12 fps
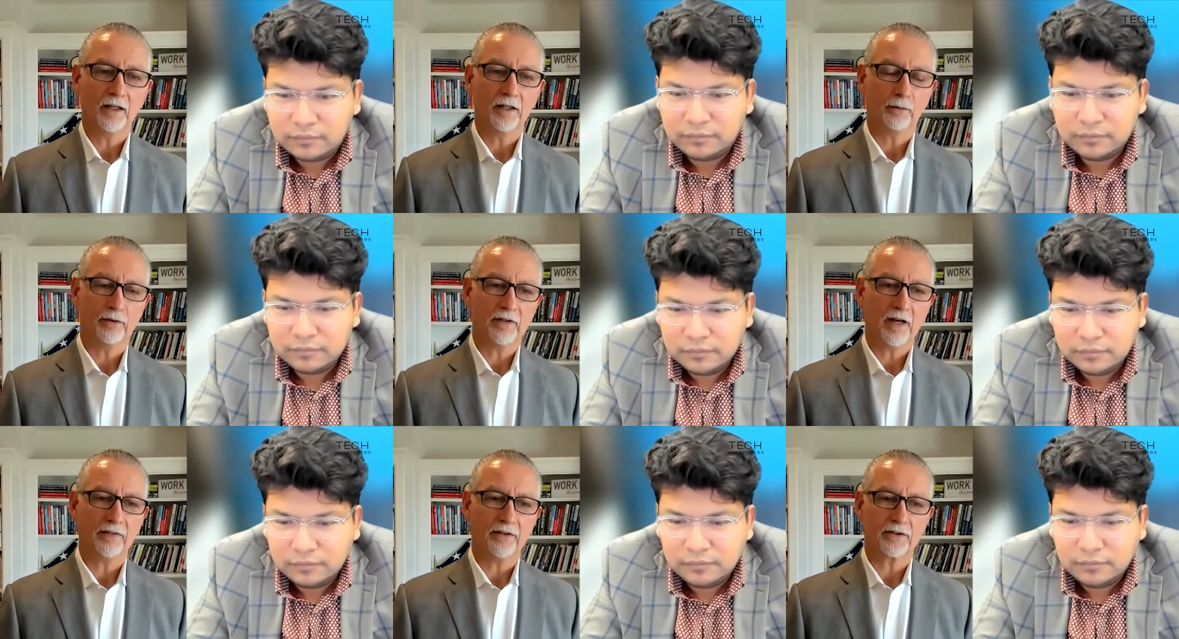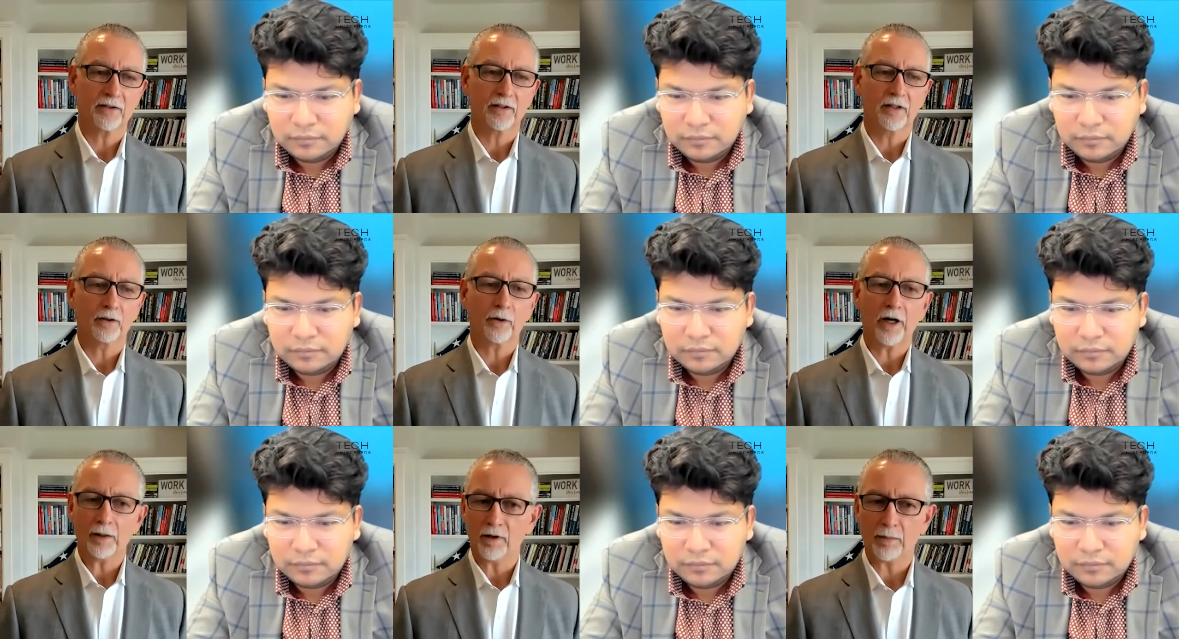Speaker 1: you know, we've got this
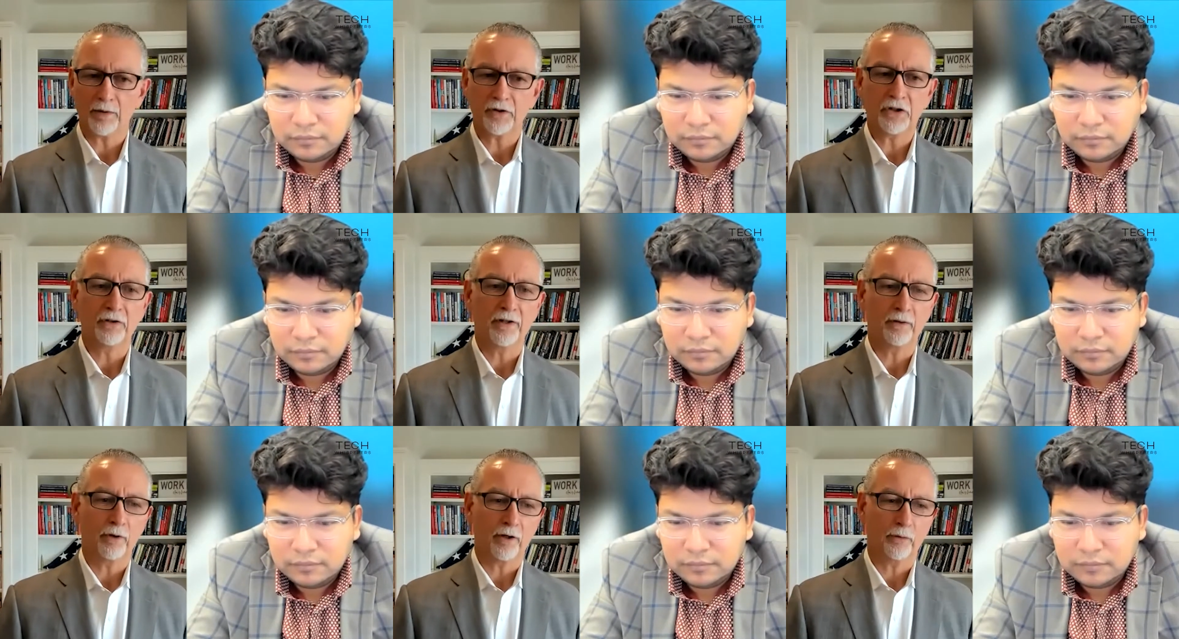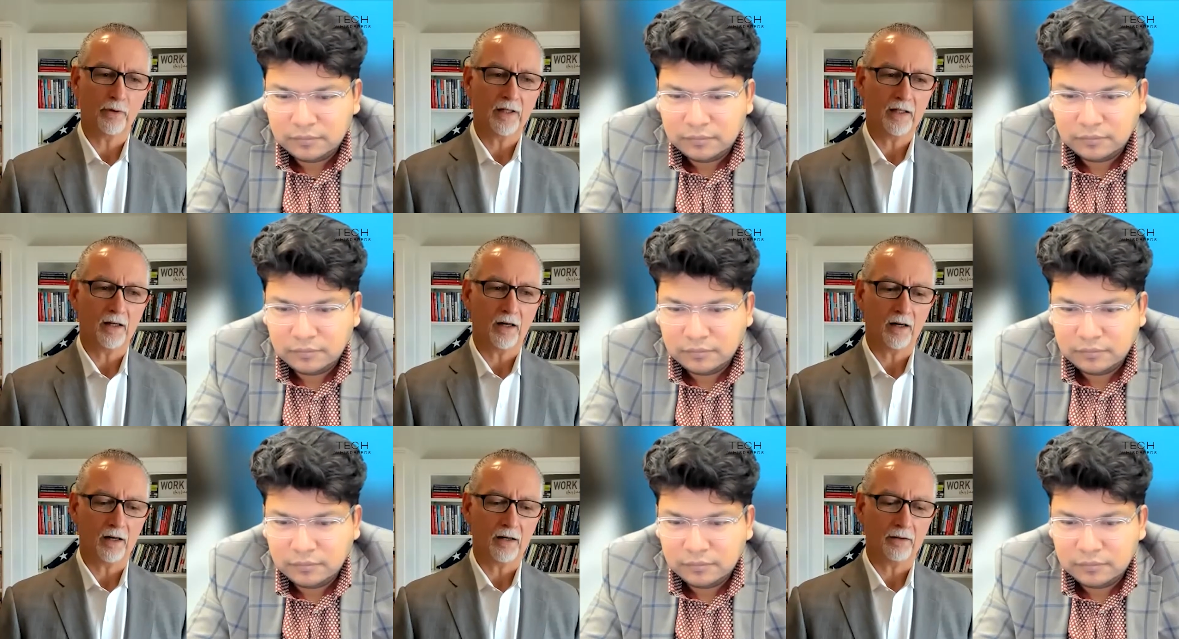incredible opportunity where we
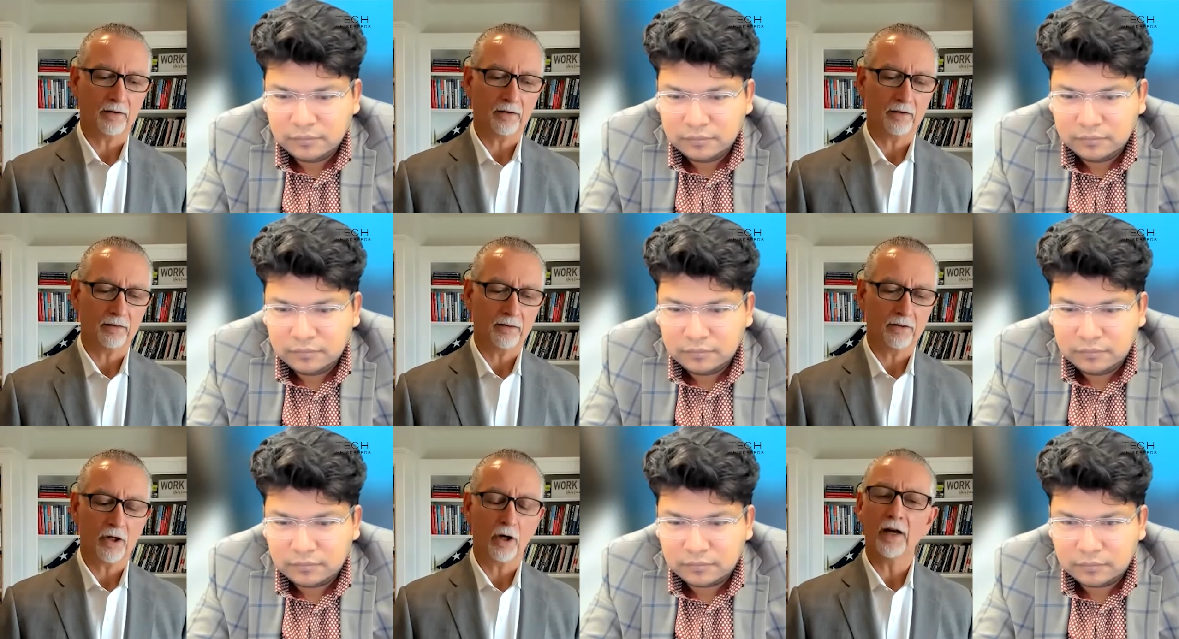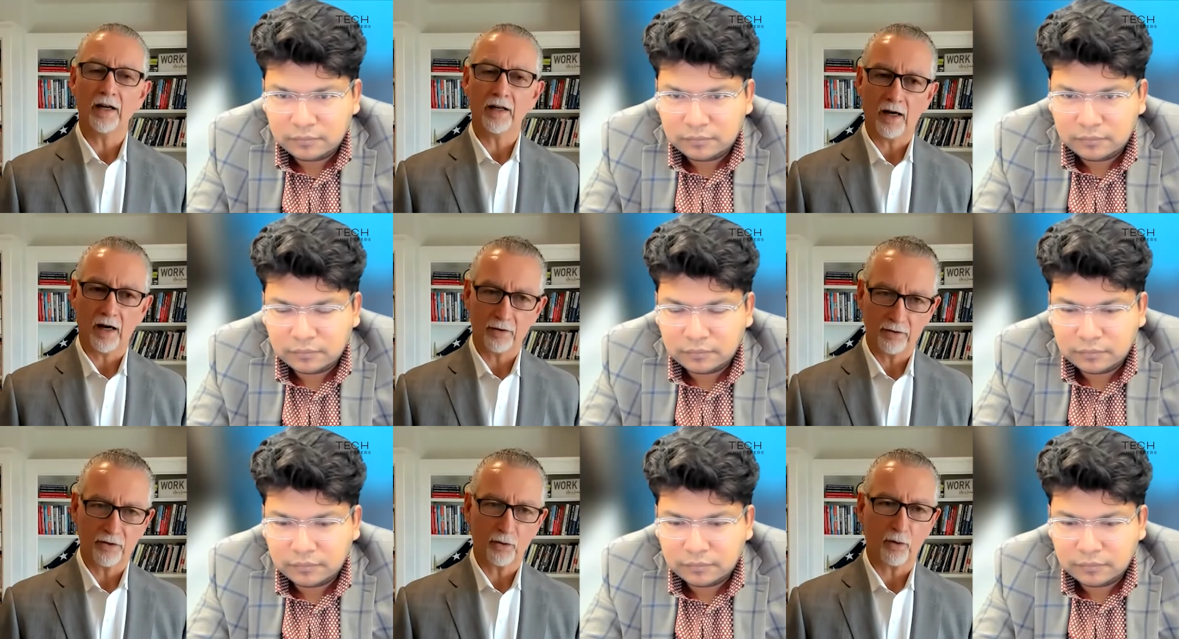are donating
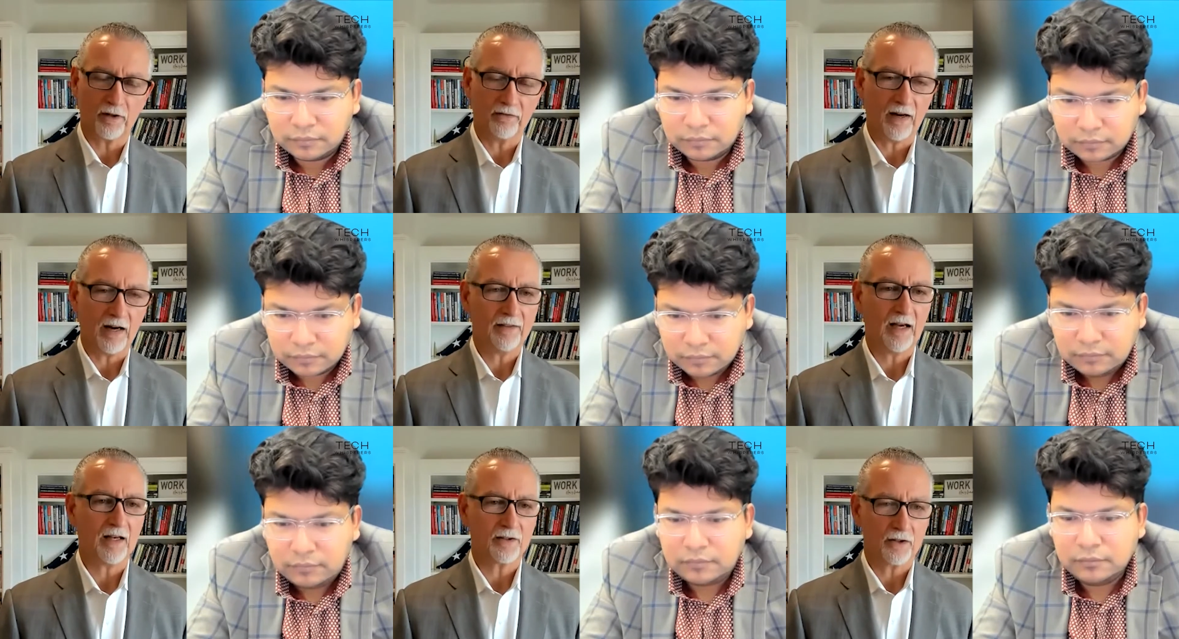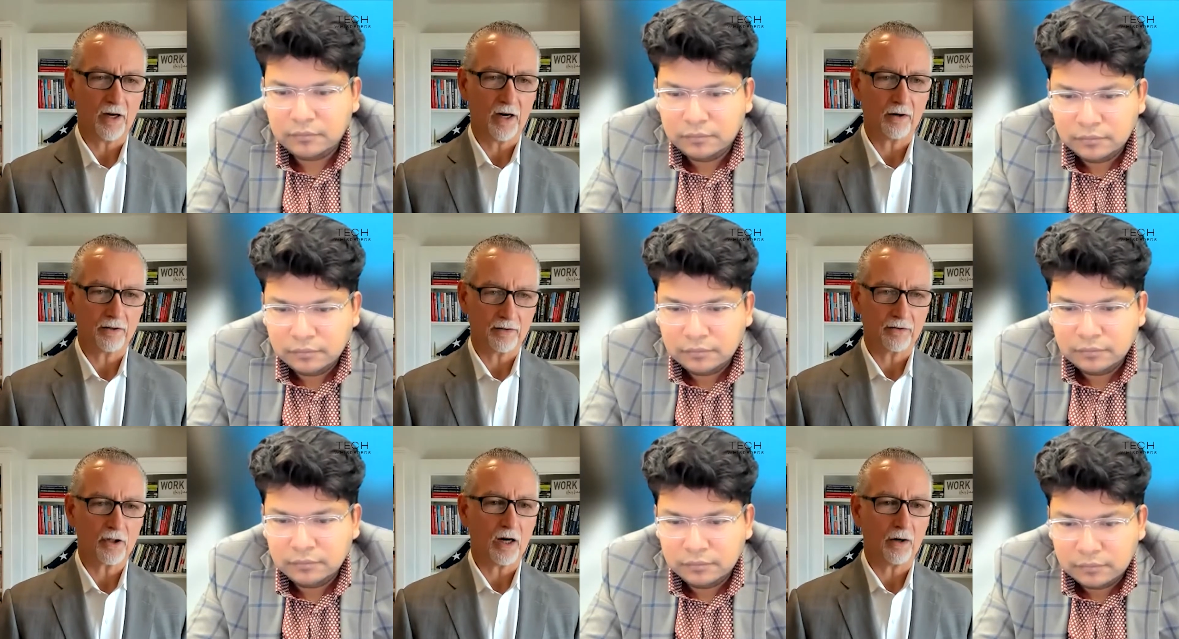$125,000
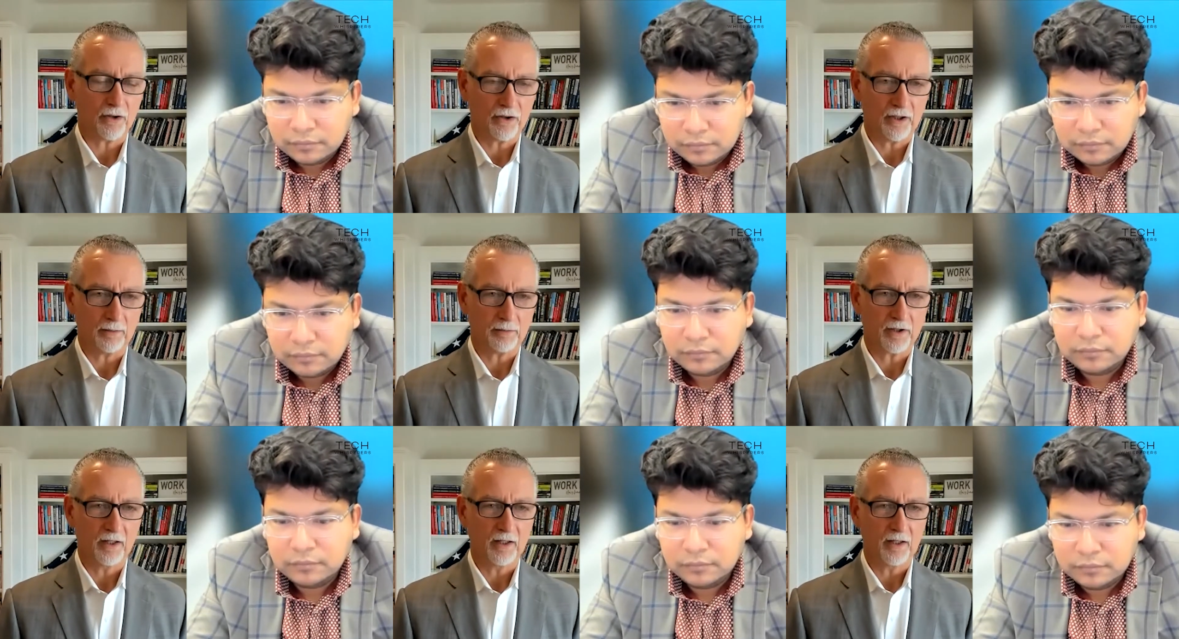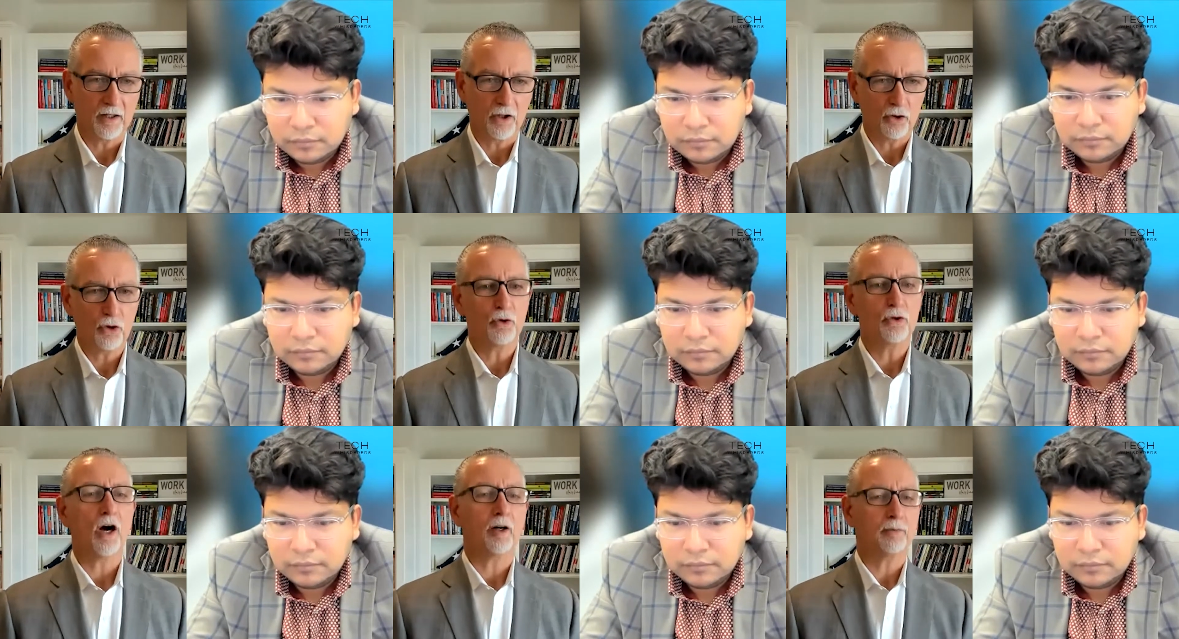of scholarships to
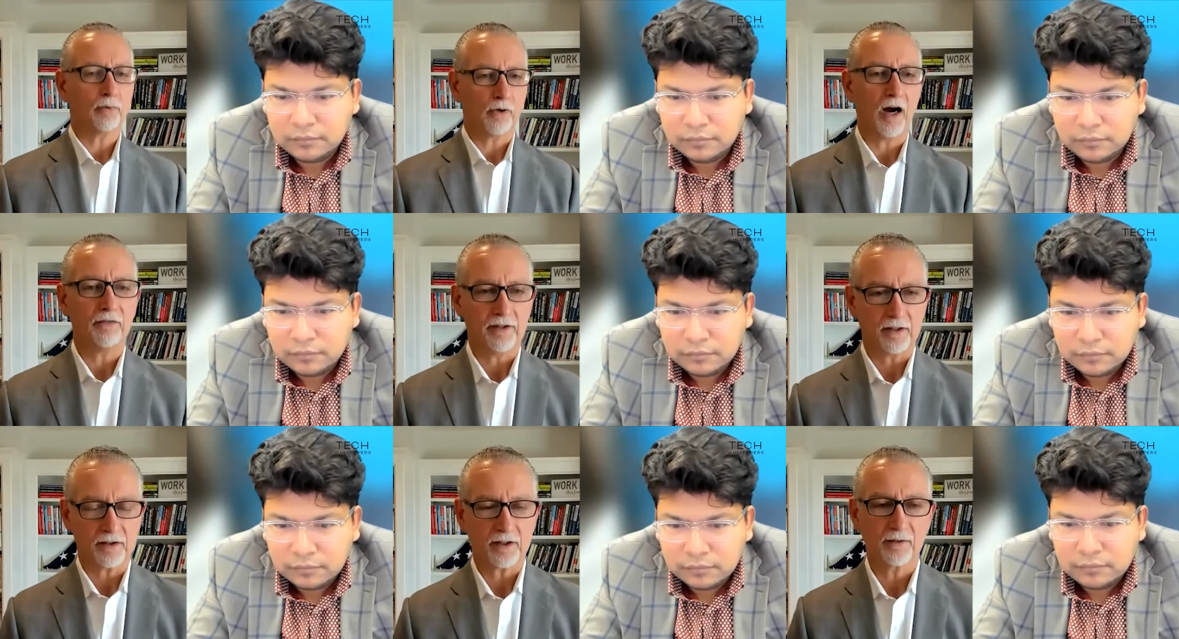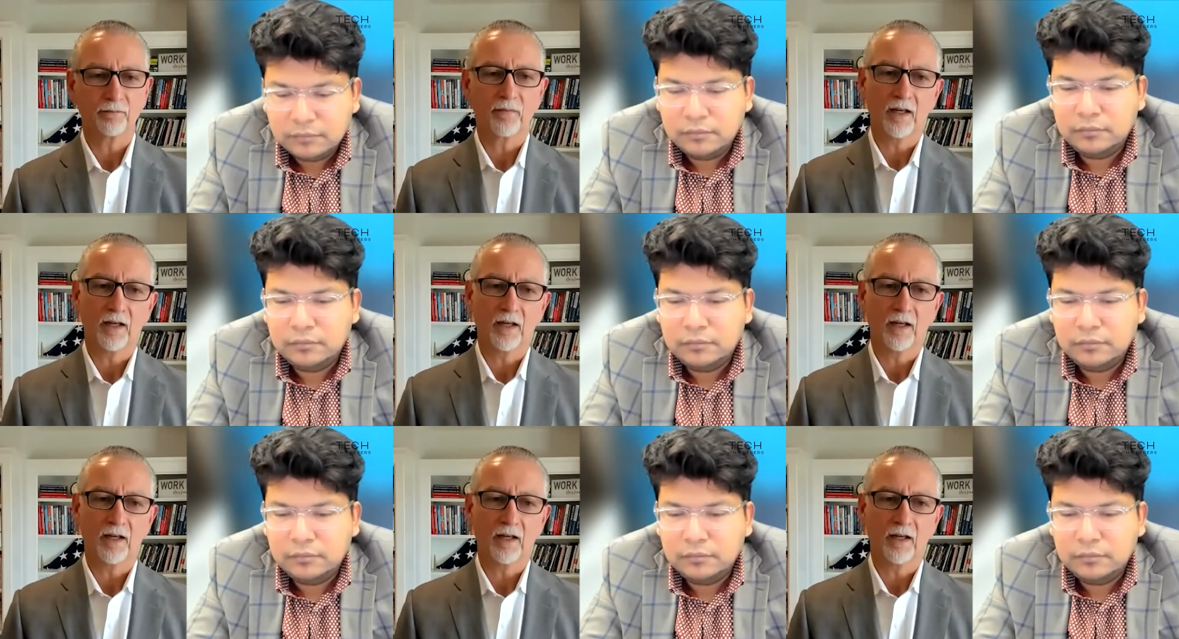nonprofits.